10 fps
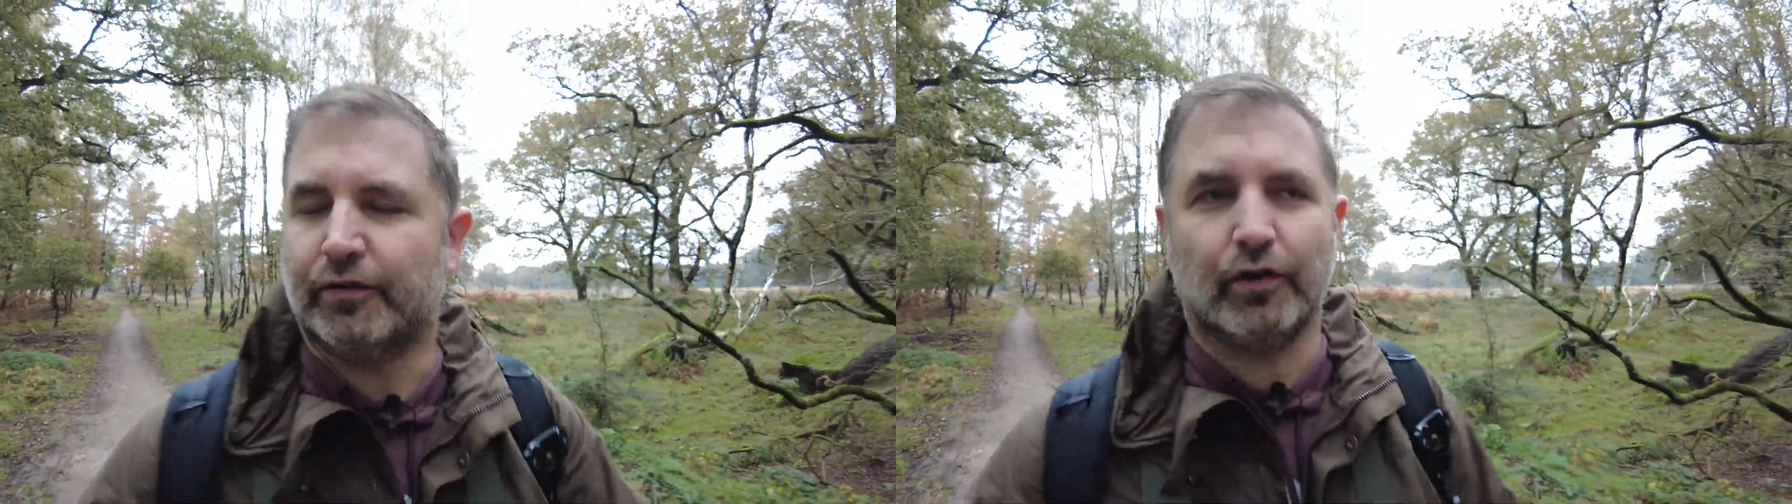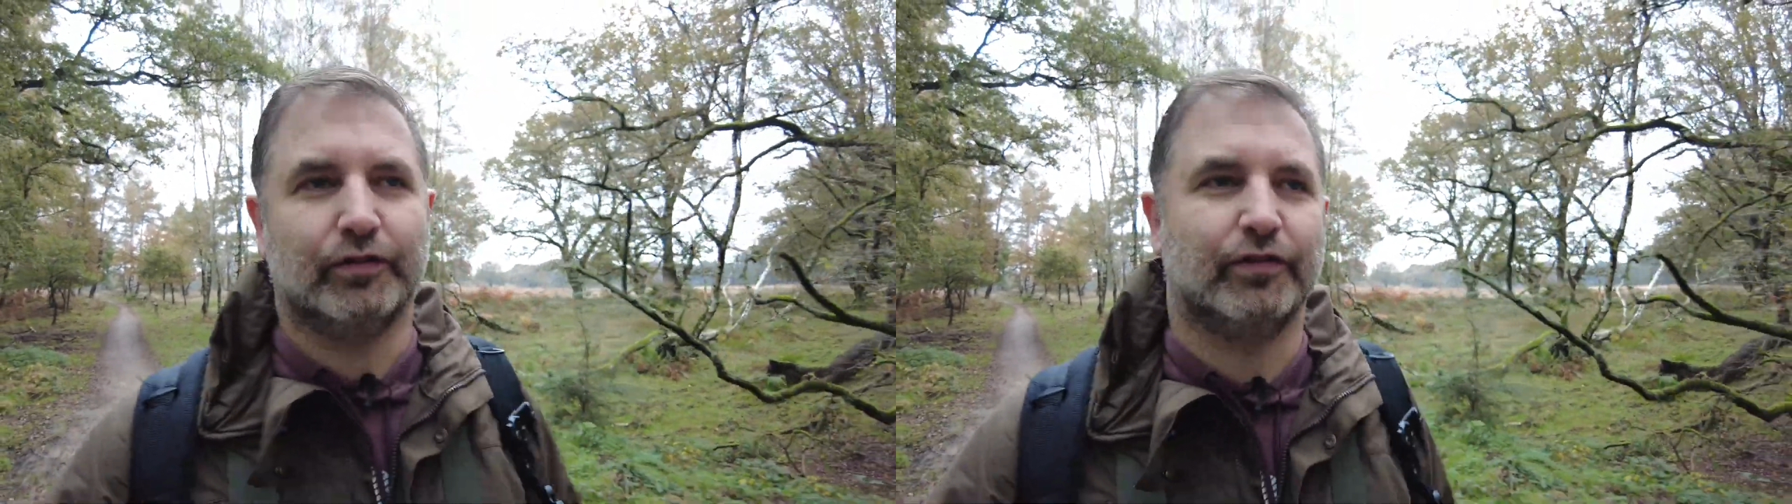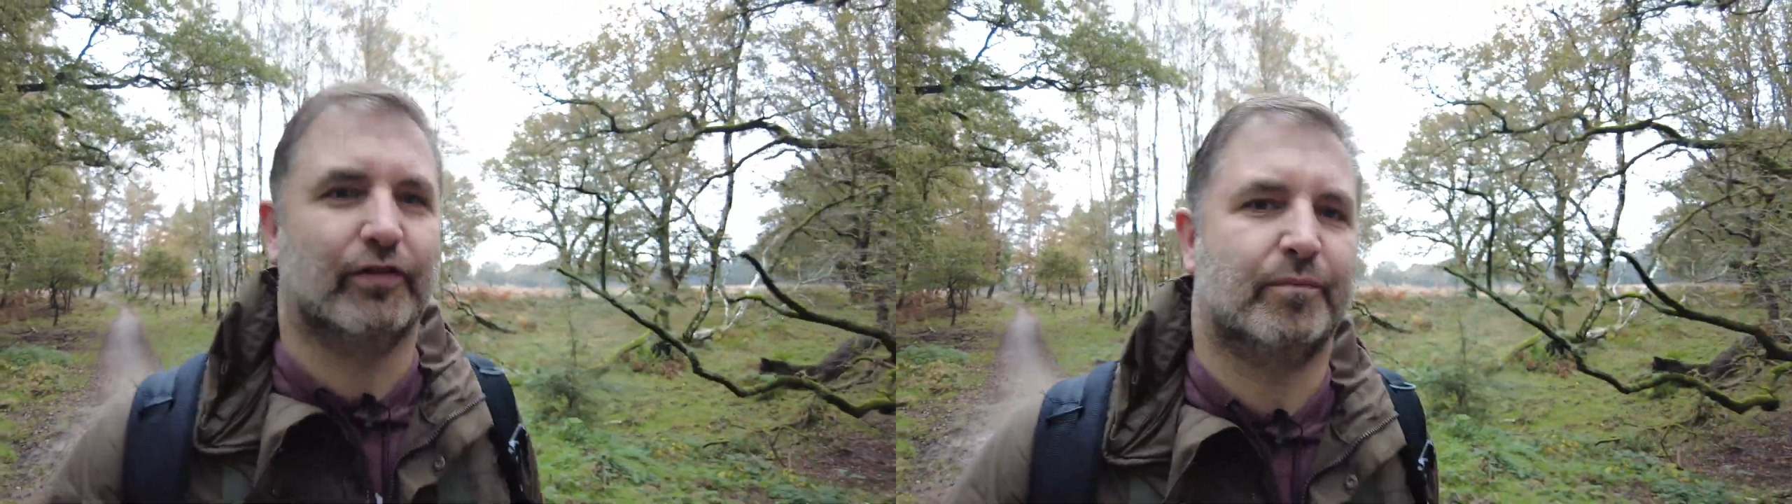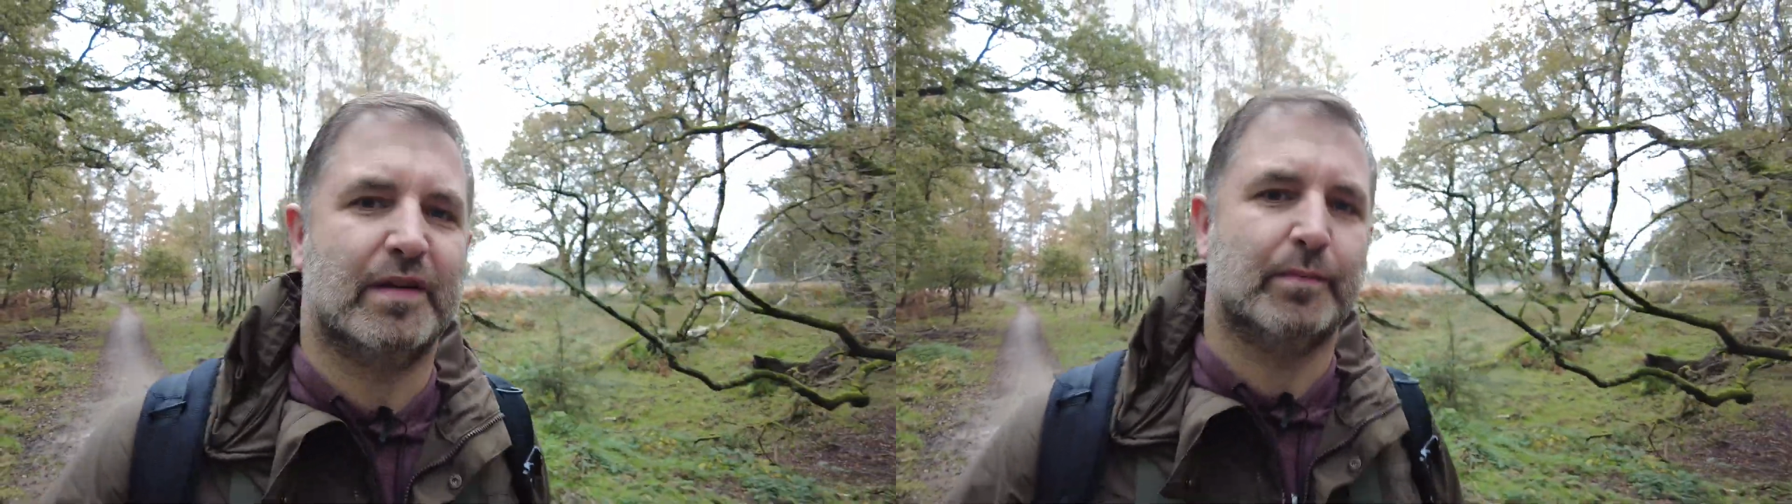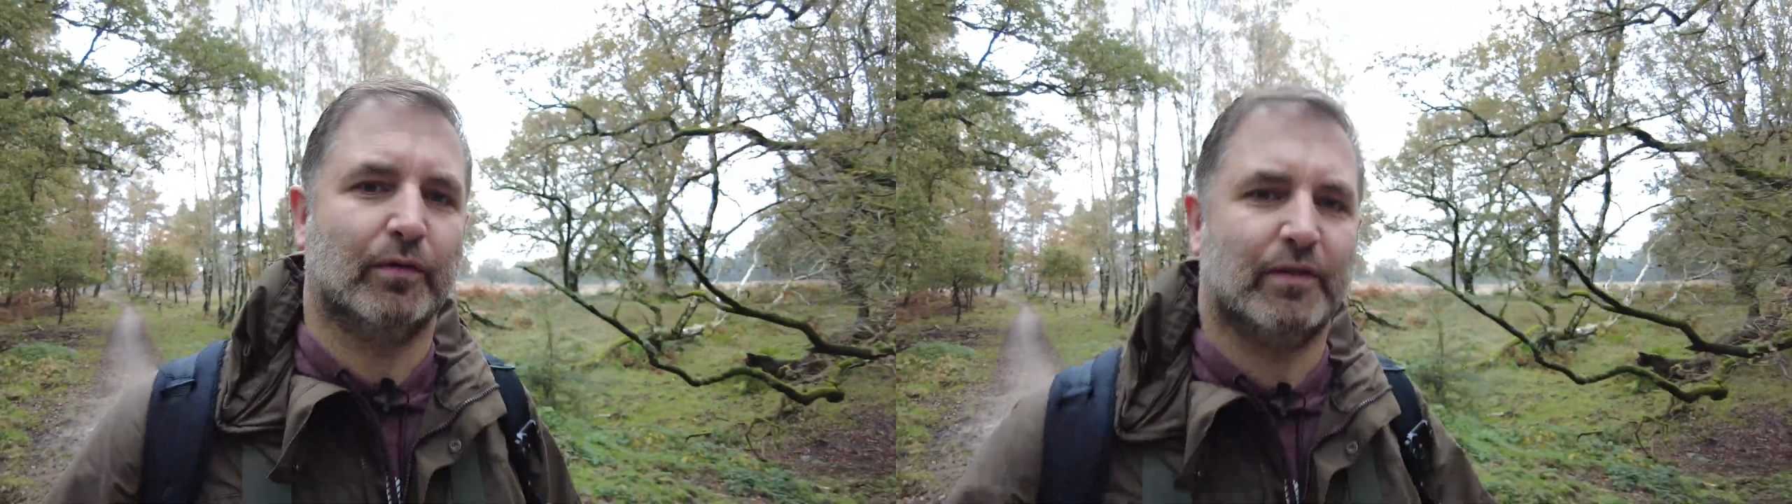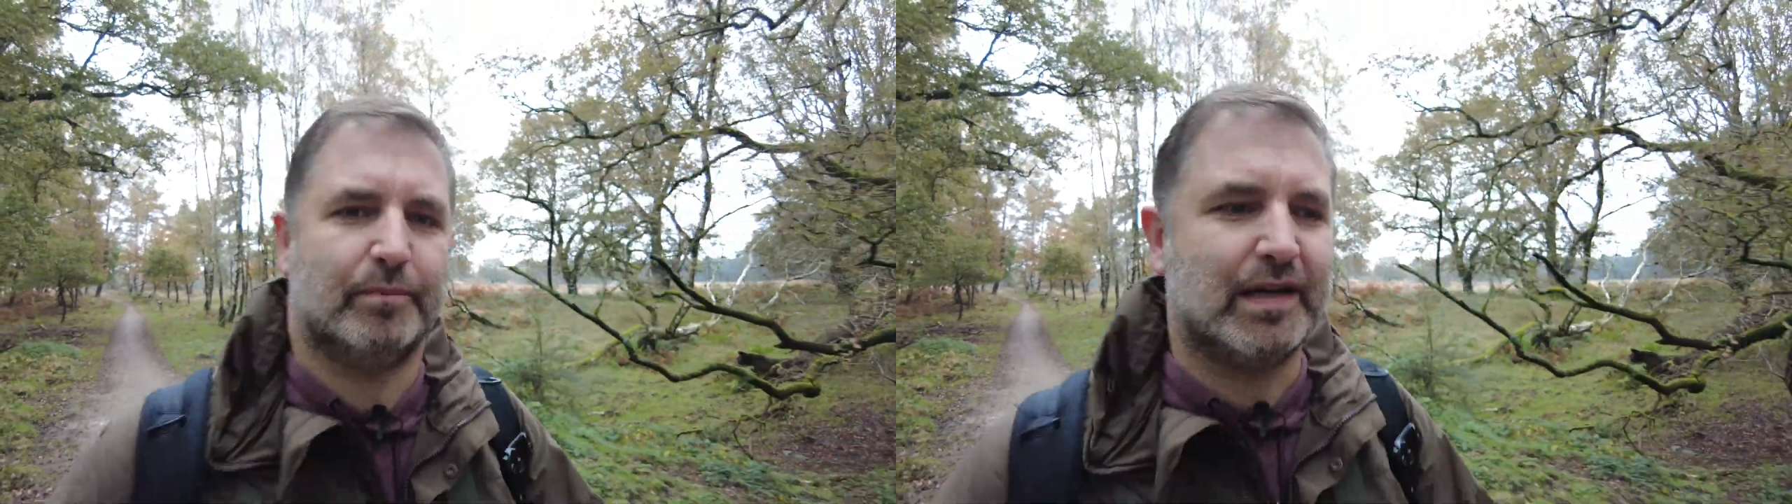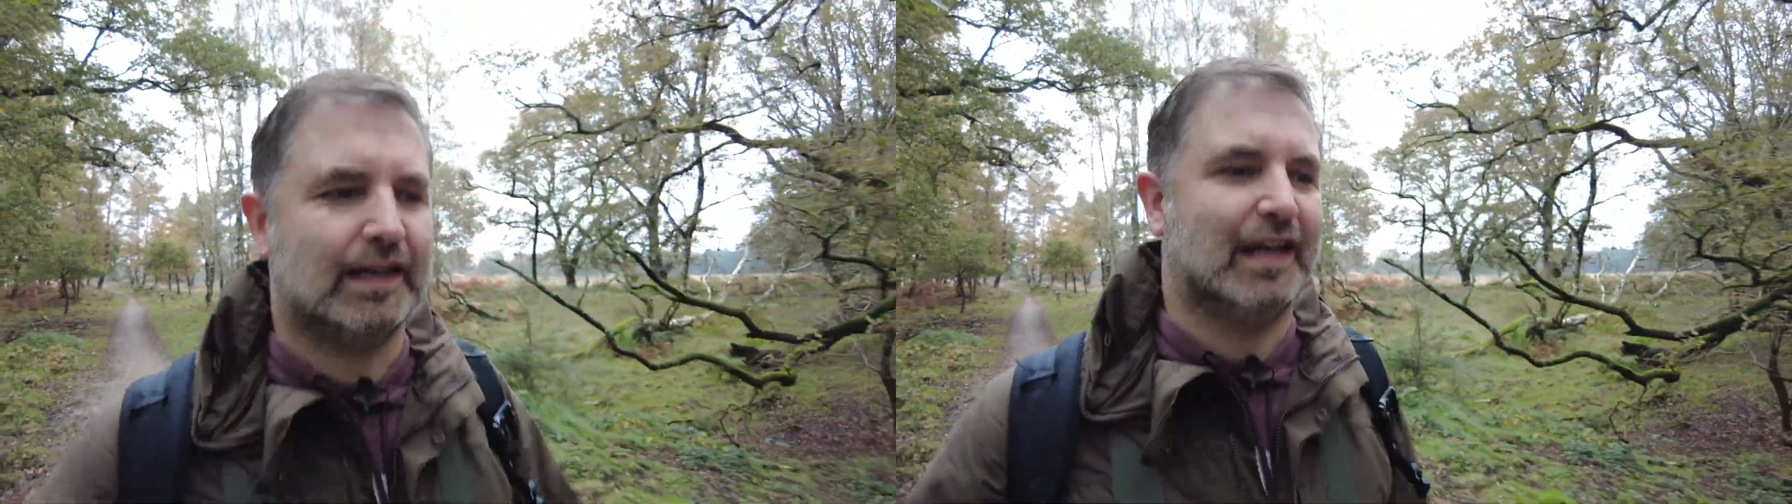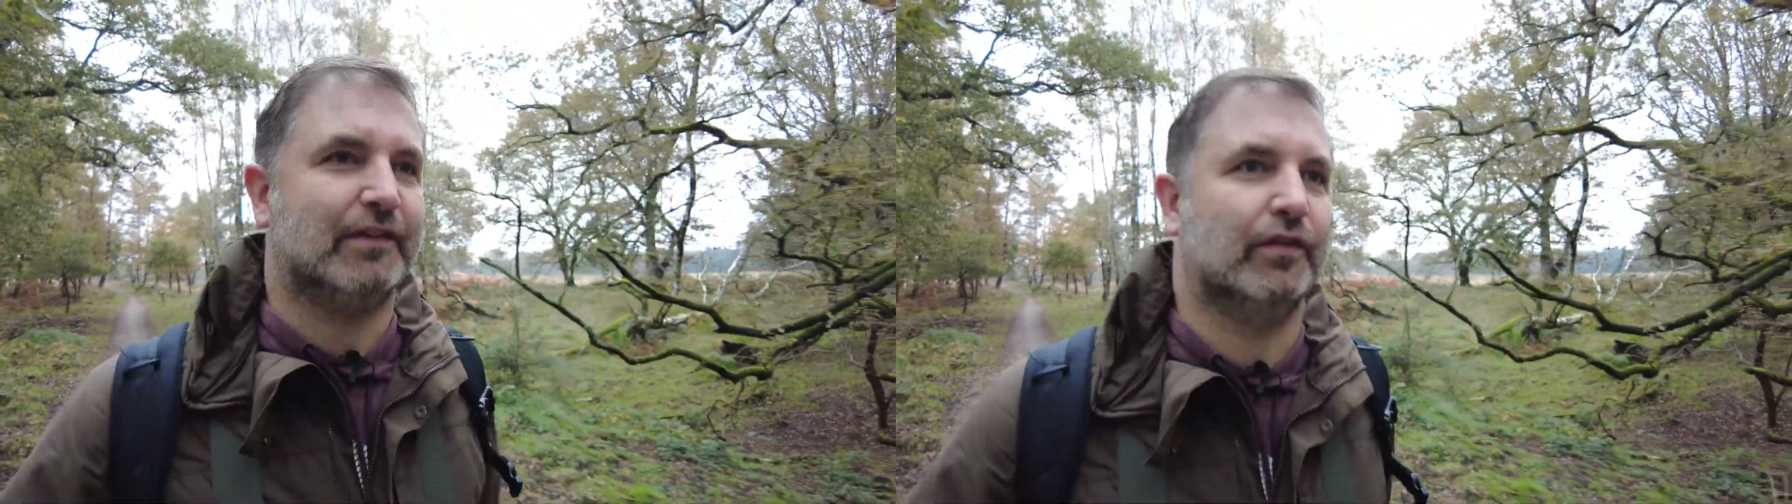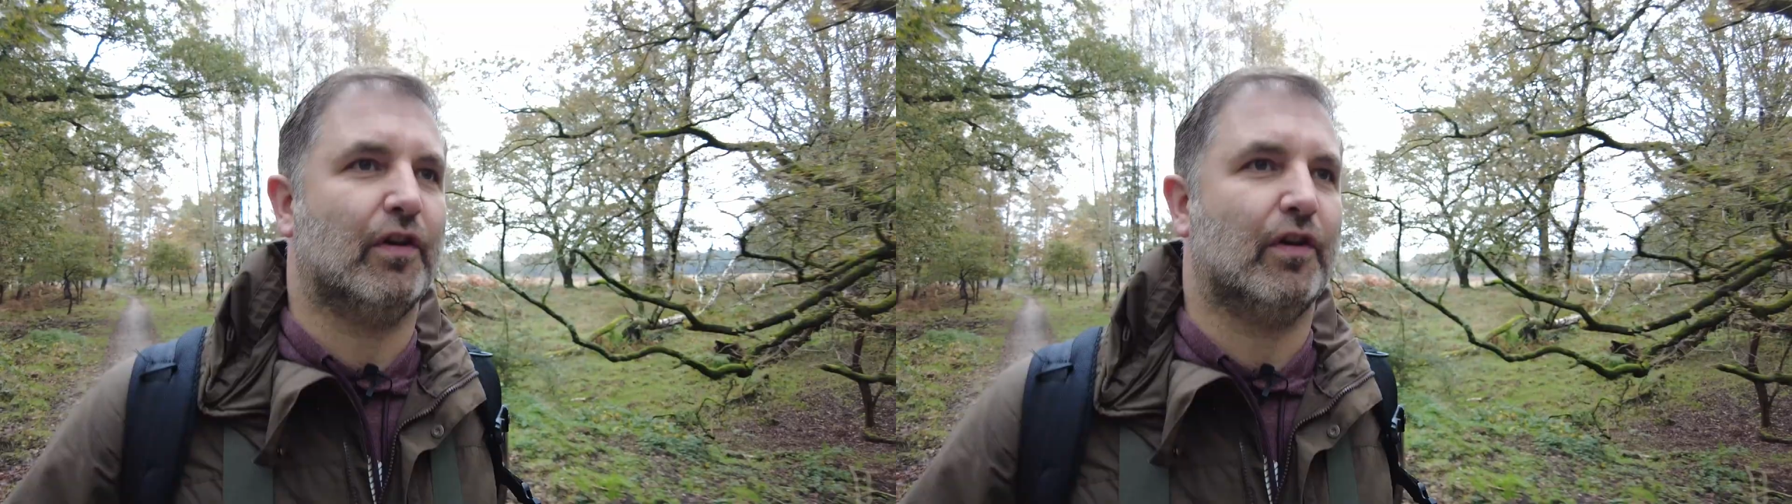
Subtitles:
dozens of people with big lenses